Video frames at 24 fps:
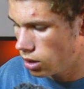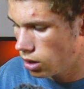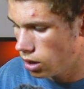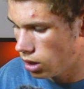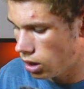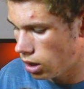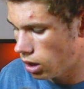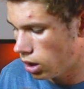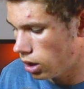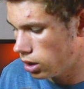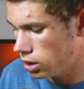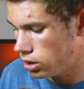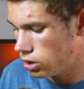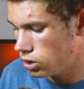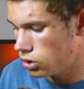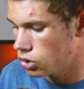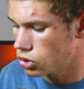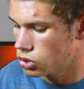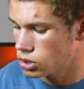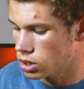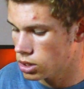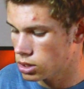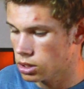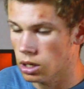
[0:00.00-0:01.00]
It
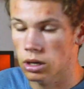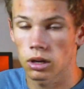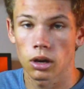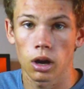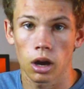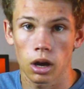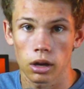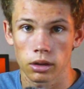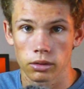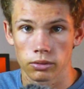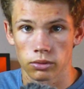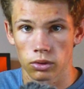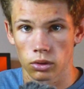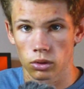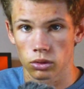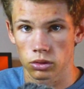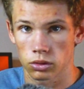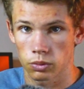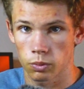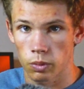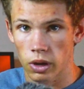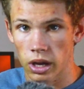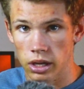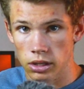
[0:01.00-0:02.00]
uses a
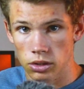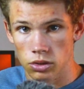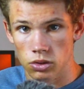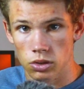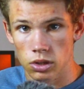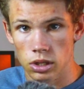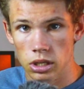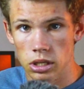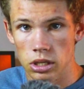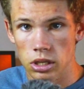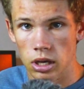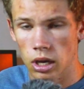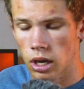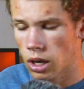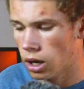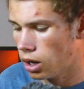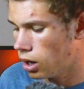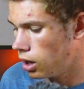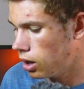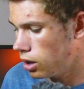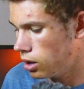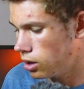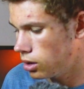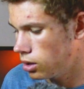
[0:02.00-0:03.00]
9-volt battery
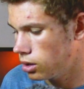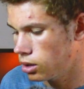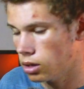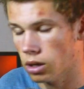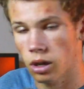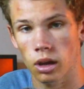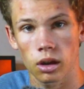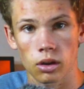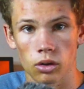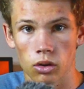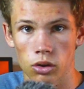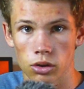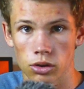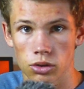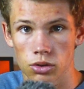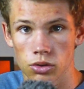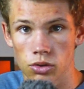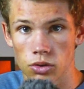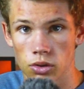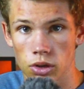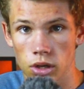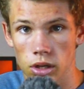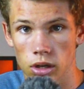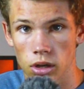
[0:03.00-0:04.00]
and an
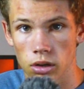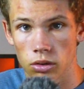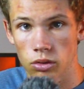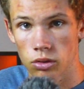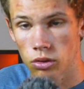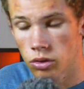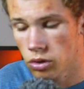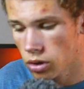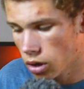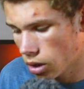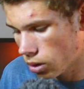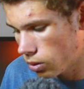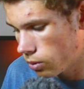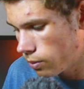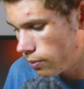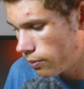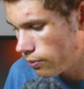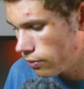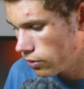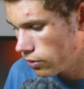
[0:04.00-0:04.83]
Arduino UNO.